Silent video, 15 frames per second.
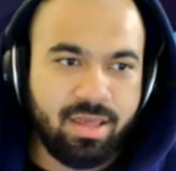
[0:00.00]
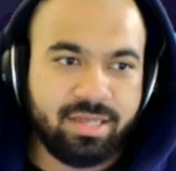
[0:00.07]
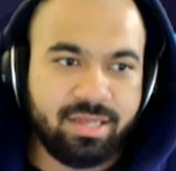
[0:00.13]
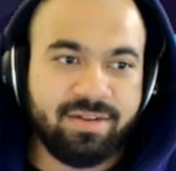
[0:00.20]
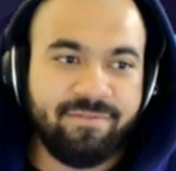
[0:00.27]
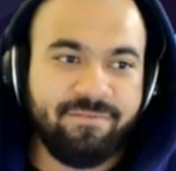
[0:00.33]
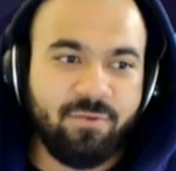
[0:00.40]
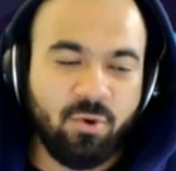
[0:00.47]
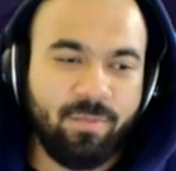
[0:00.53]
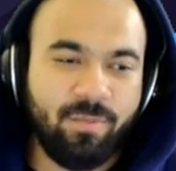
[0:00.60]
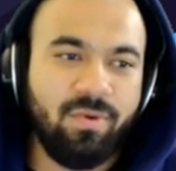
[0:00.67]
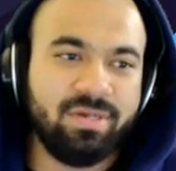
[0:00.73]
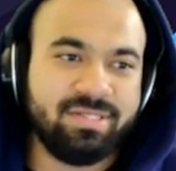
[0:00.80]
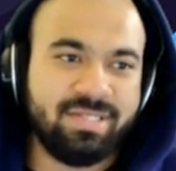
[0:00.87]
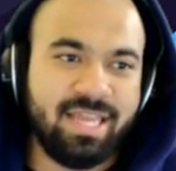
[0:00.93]
I did four
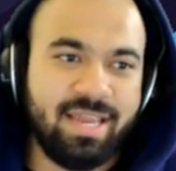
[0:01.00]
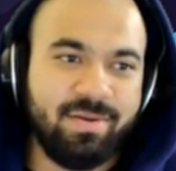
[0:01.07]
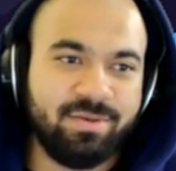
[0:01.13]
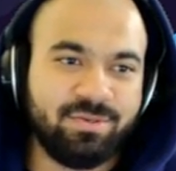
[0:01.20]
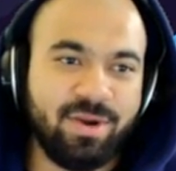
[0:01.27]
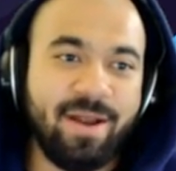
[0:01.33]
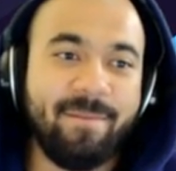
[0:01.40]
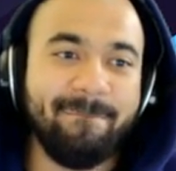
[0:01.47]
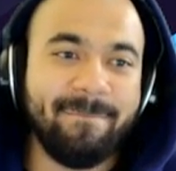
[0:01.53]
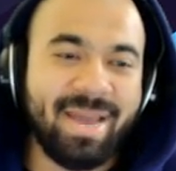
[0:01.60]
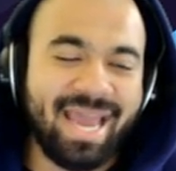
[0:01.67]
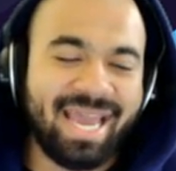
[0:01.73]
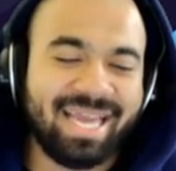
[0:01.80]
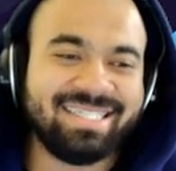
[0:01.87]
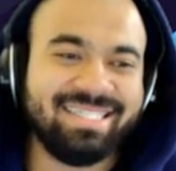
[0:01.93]
points of damage. We're at
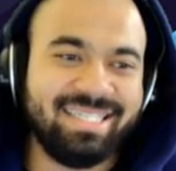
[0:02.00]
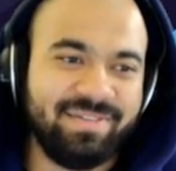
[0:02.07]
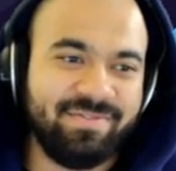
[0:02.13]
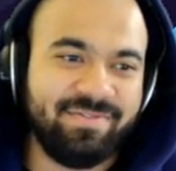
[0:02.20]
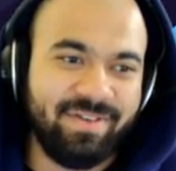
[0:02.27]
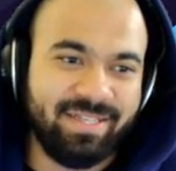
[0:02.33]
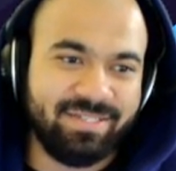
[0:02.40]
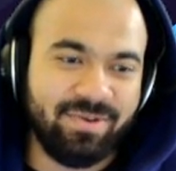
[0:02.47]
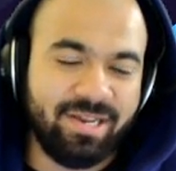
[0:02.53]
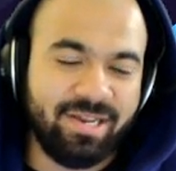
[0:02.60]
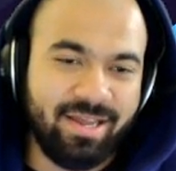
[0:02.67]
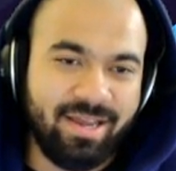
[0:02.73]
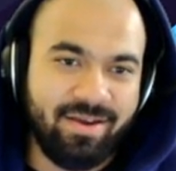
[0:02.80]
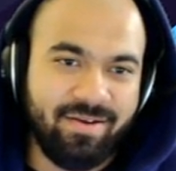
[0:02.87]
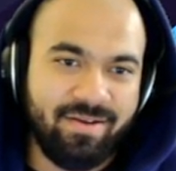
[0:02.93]
max defense
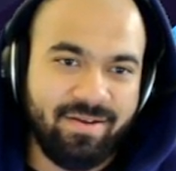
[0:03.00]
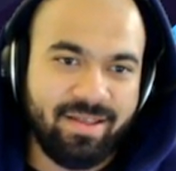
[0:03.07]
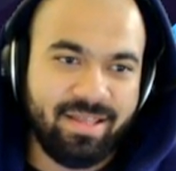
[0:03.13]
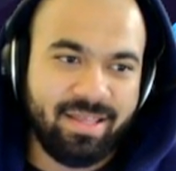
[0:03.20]
right now.